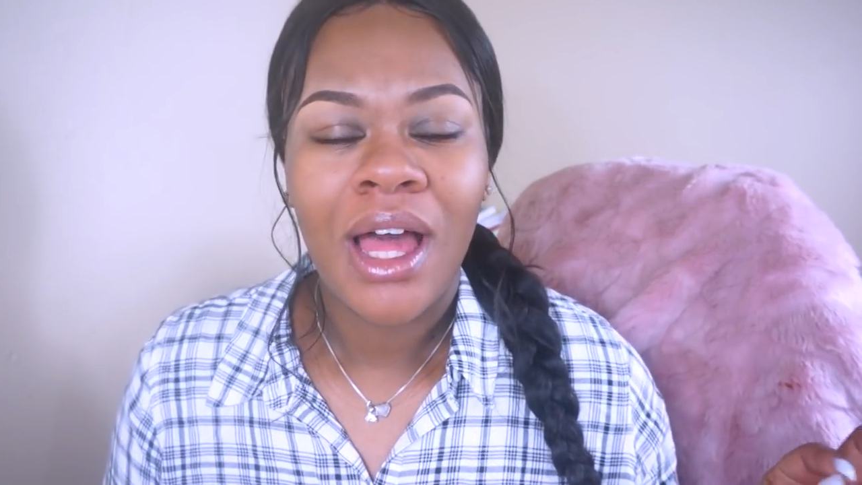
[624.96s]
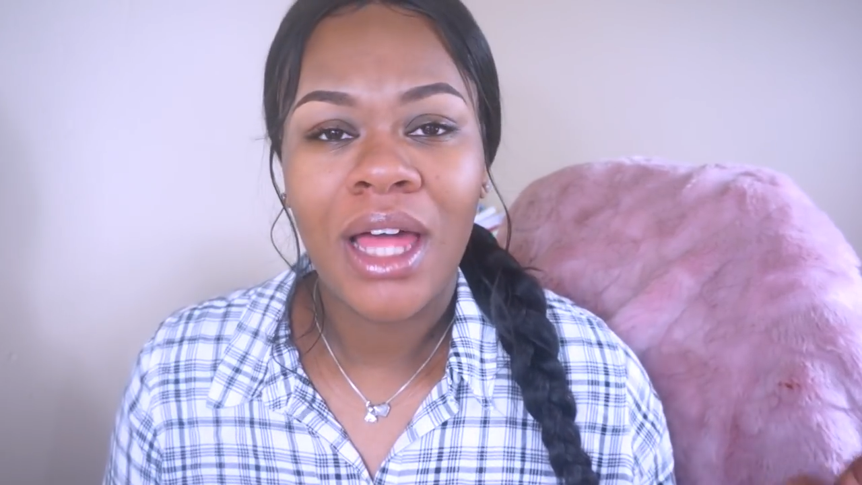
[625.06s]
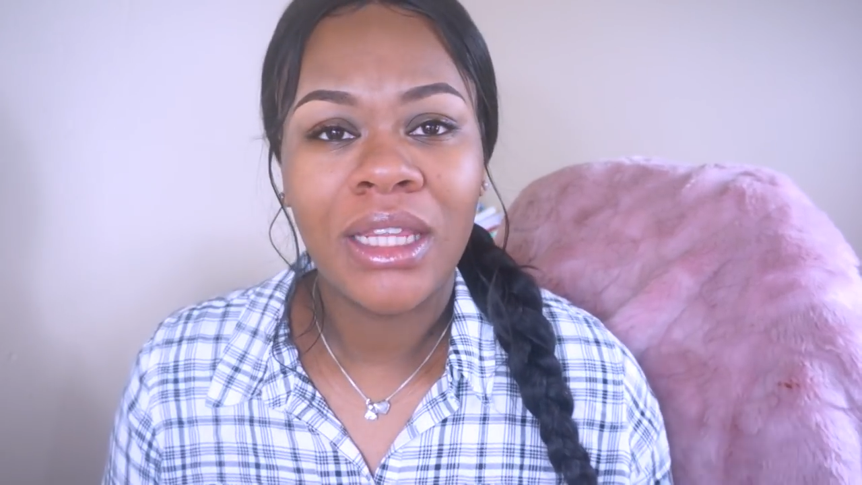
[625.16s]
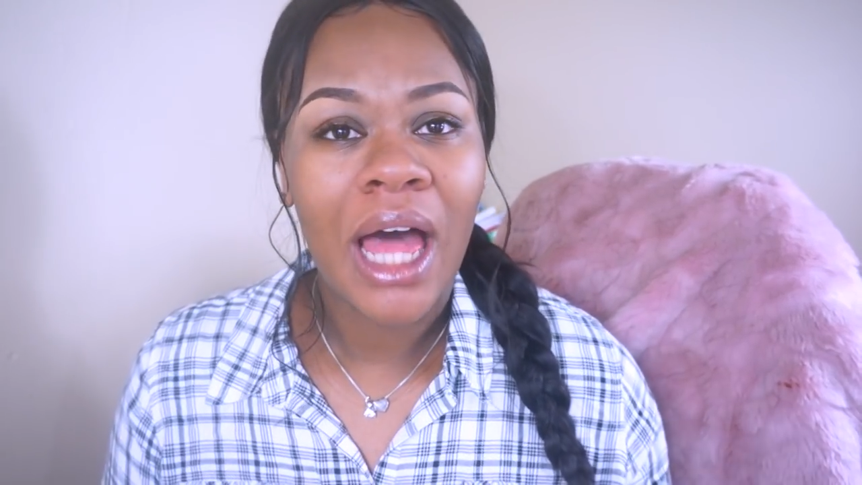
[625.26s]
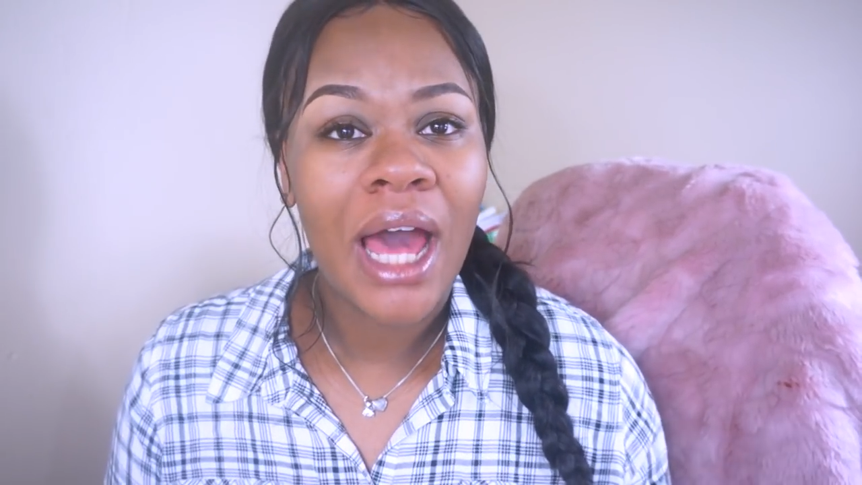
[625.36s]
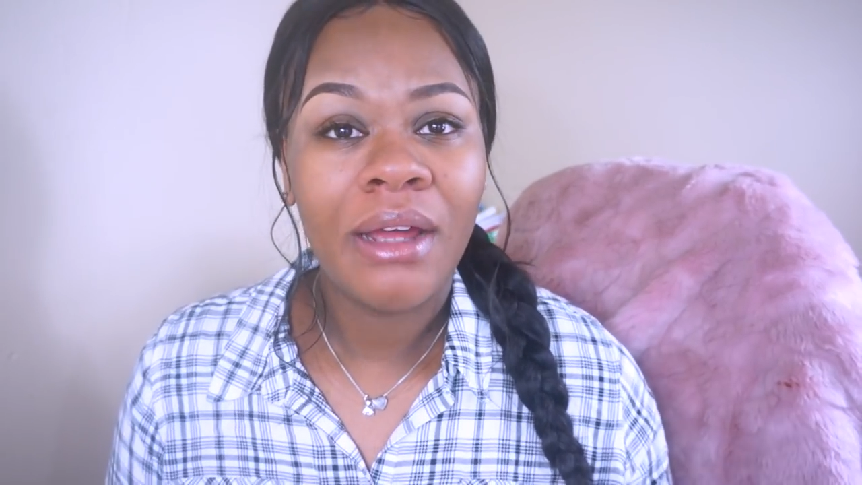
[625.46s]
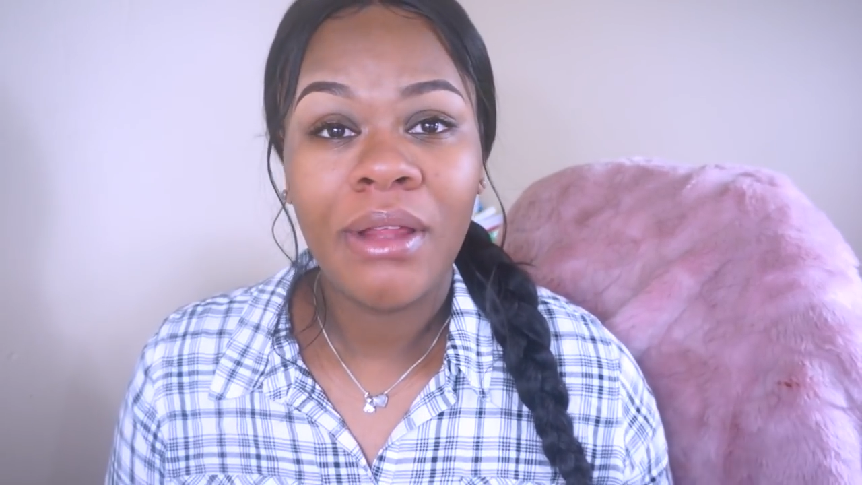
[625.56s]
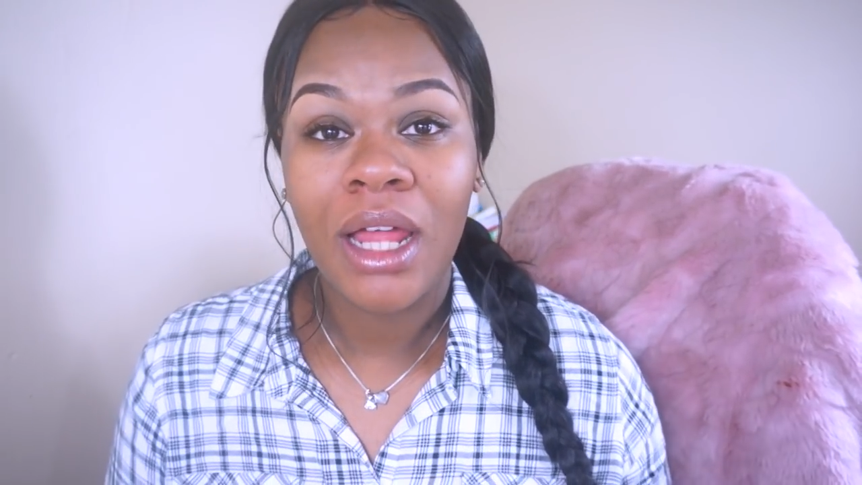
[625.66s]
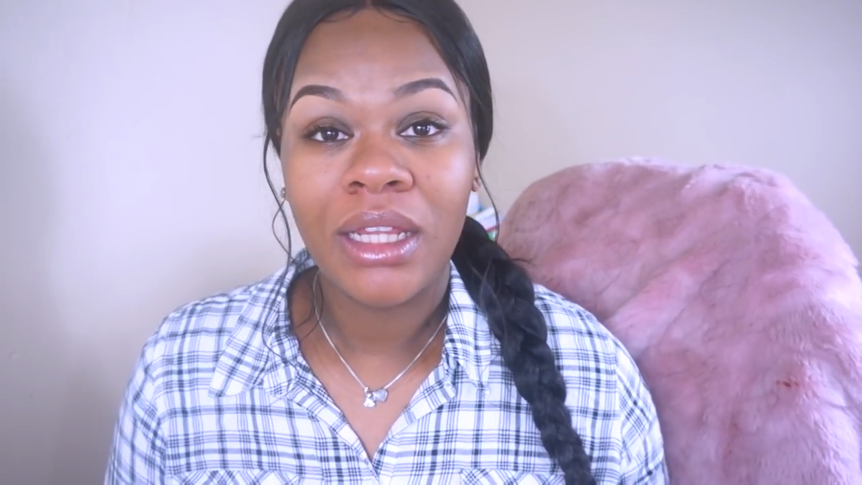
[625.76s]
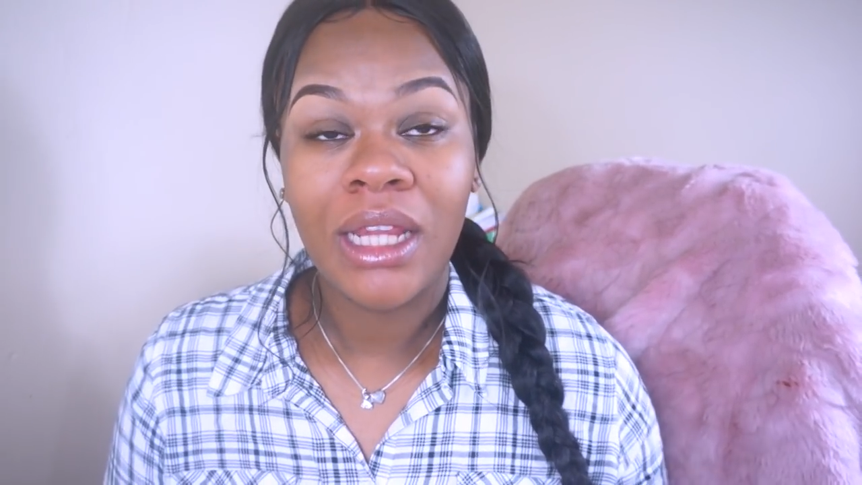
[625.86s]
A lot
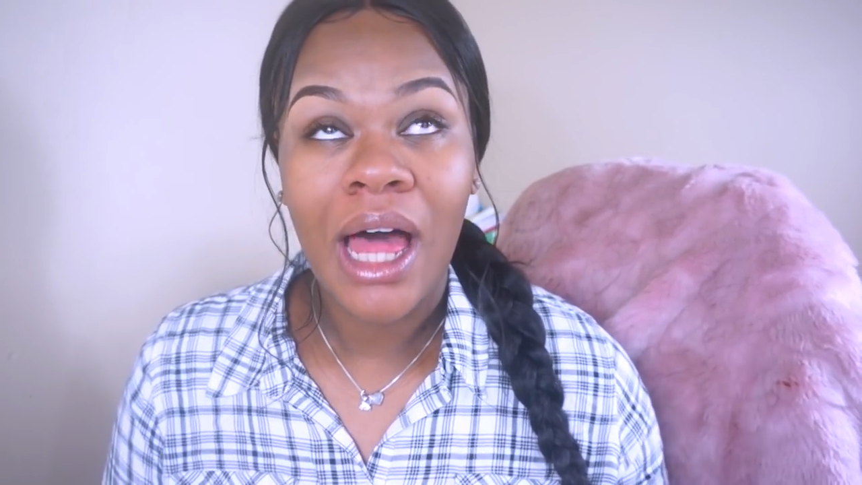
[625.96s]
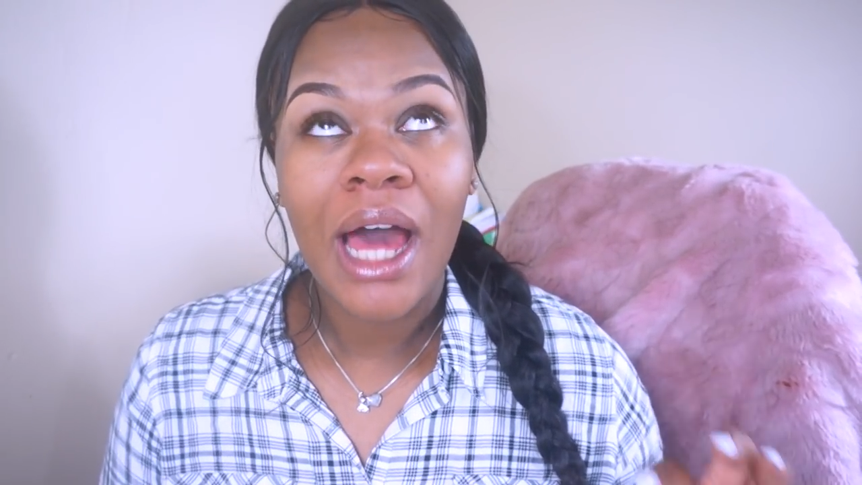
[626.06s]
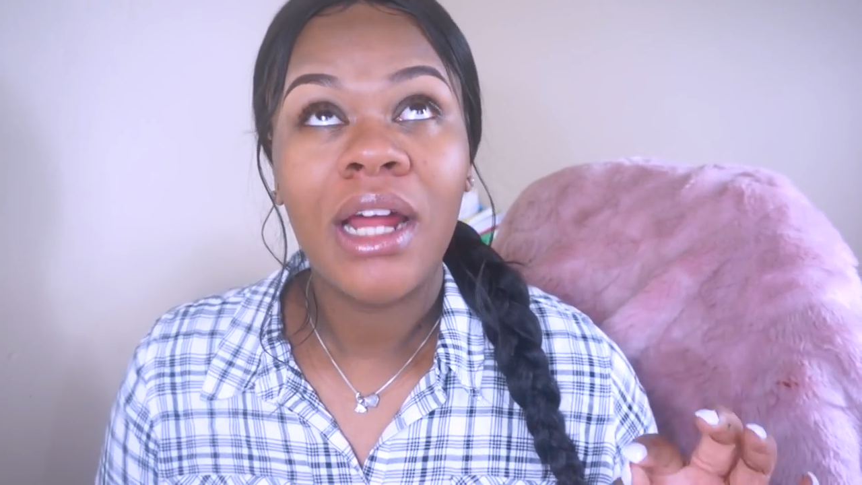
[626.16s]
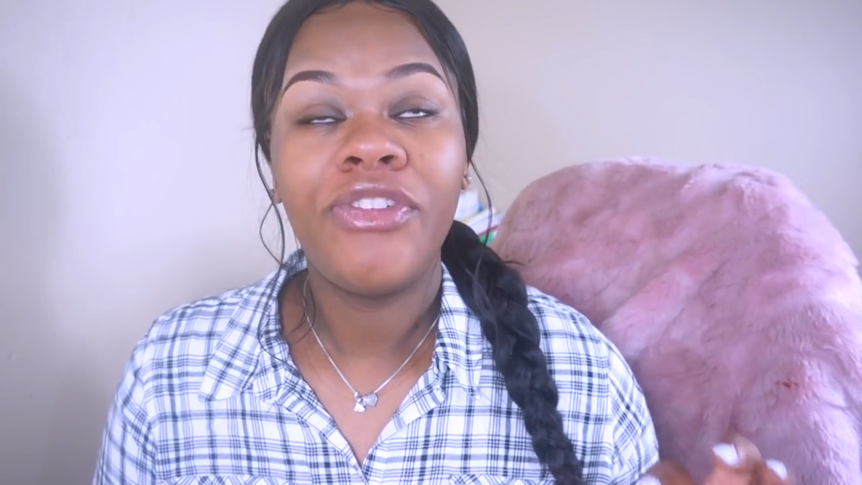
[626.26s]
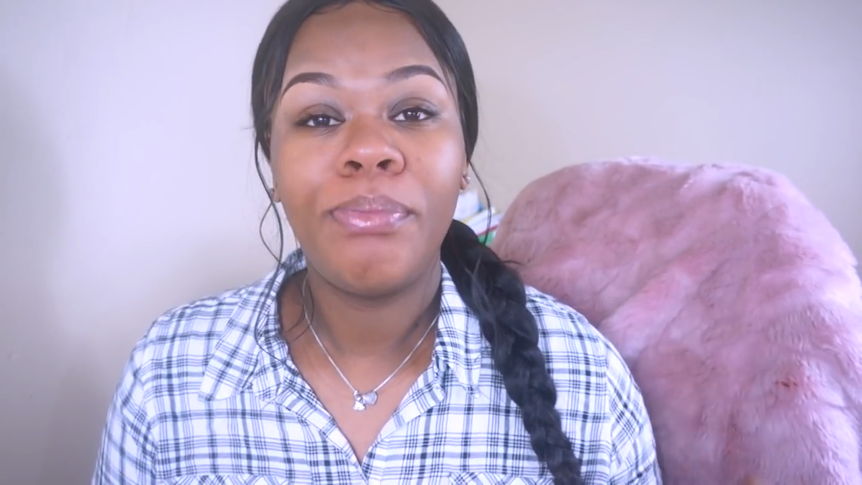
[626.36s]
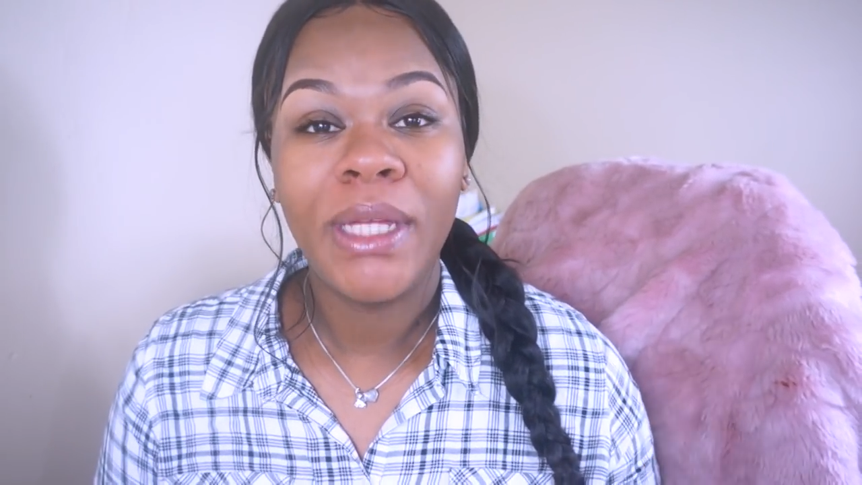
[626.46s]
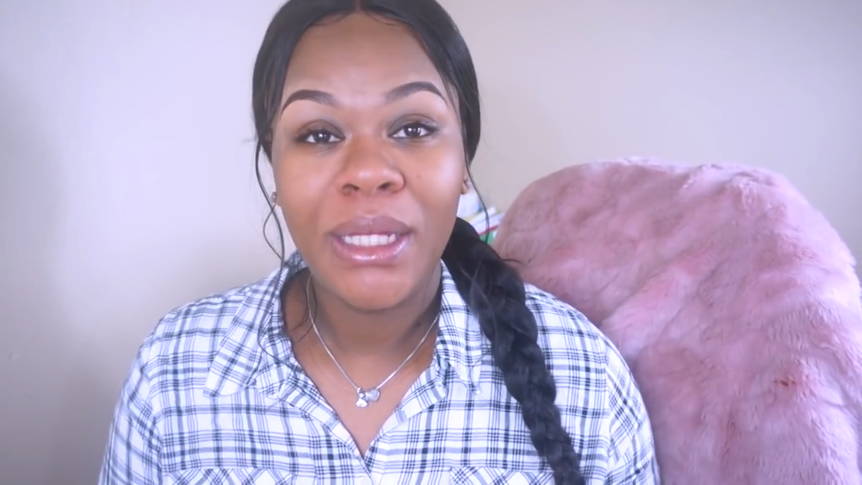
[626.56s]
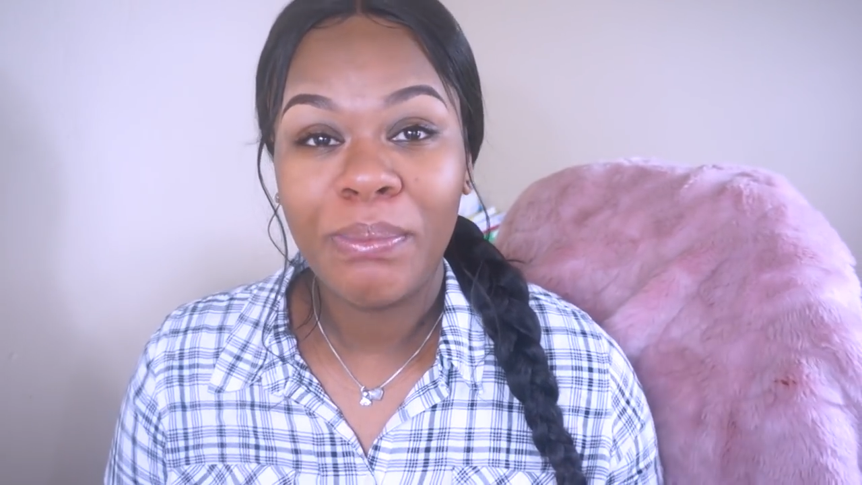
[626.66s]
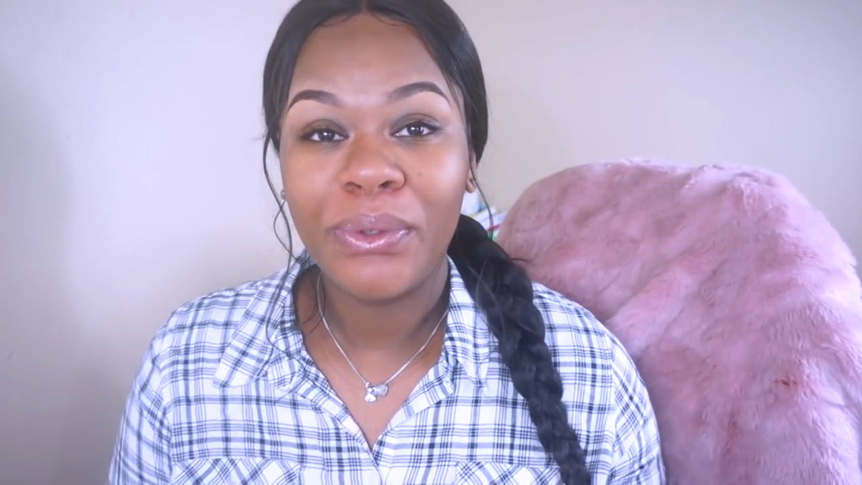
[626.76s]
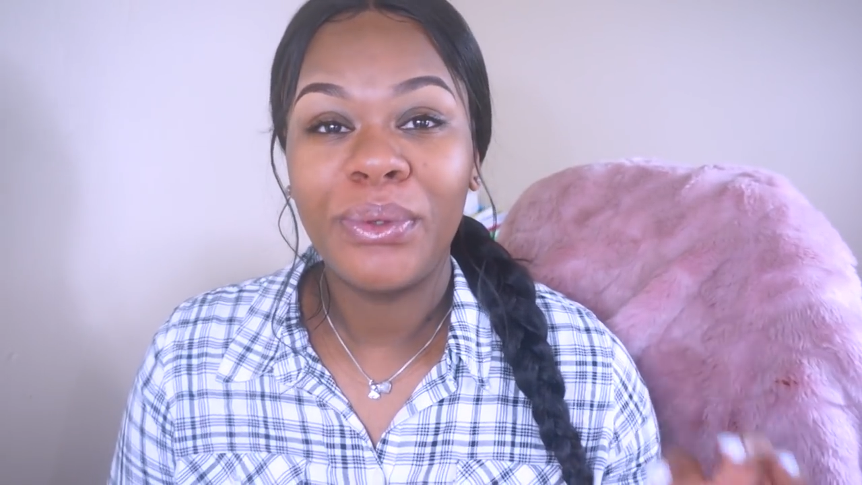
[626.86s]
of, a lot of
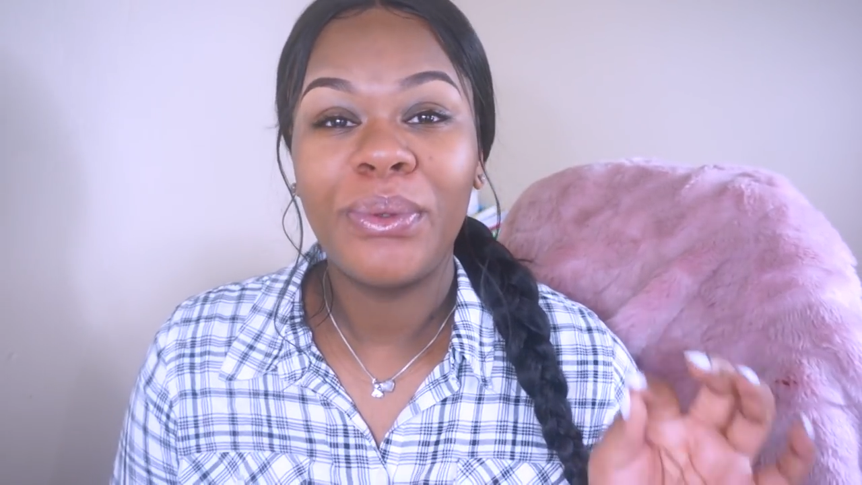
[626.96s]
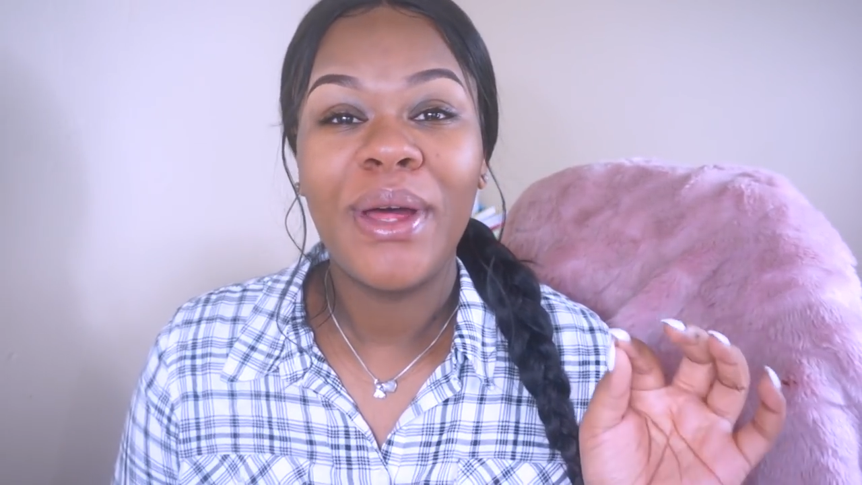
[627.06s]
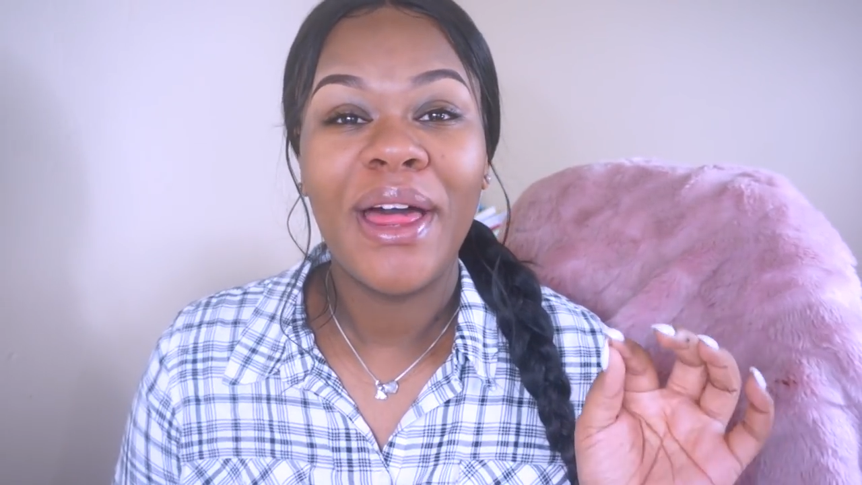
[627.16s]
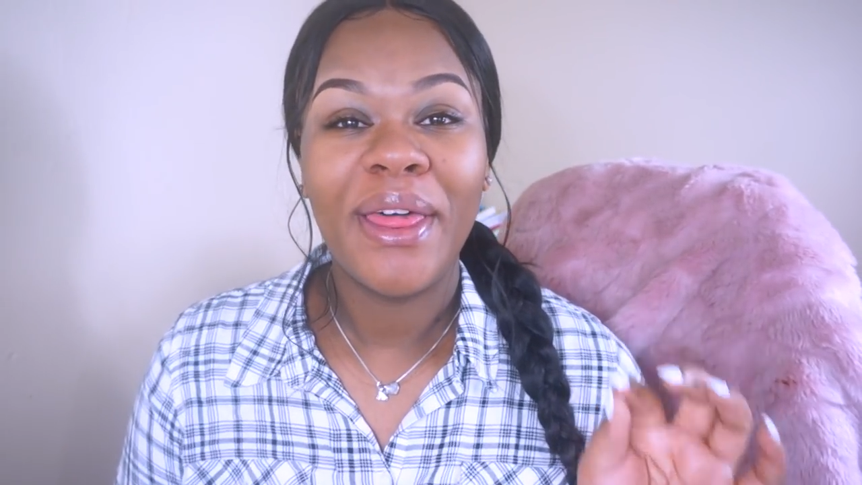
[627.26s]
people